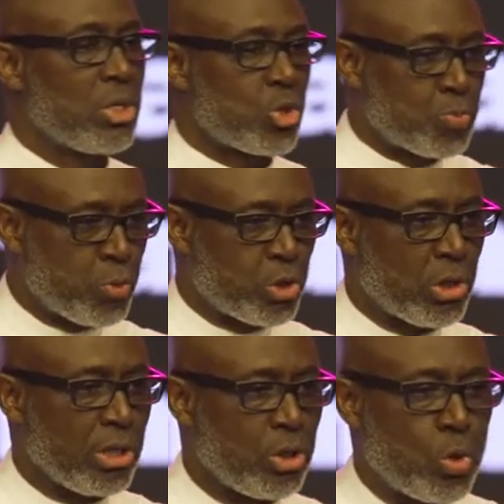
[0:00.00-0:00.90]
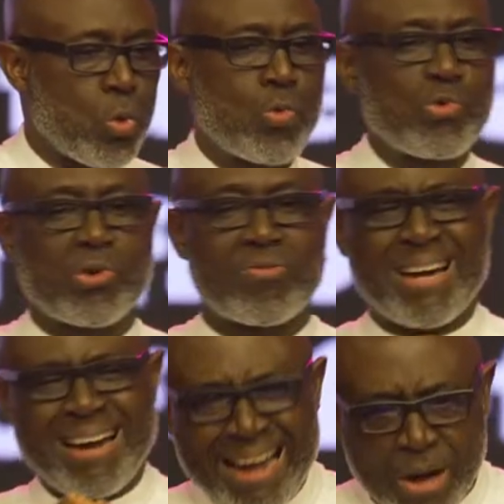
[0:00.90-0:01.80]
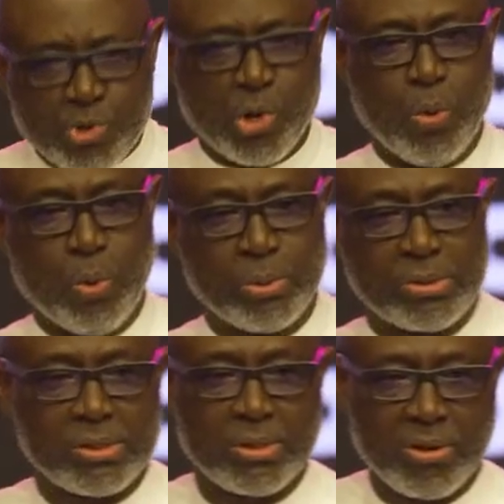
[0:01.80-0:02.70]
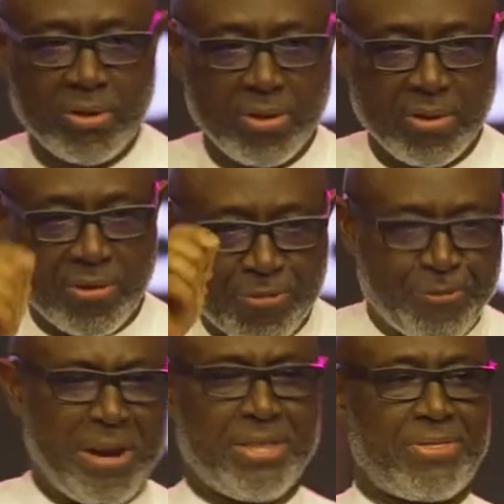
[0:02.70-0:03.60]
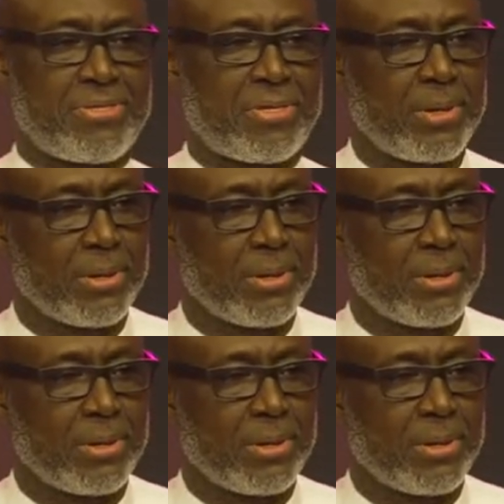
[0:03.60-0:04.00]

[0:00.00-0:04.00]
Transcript: Especially those of the household of faith.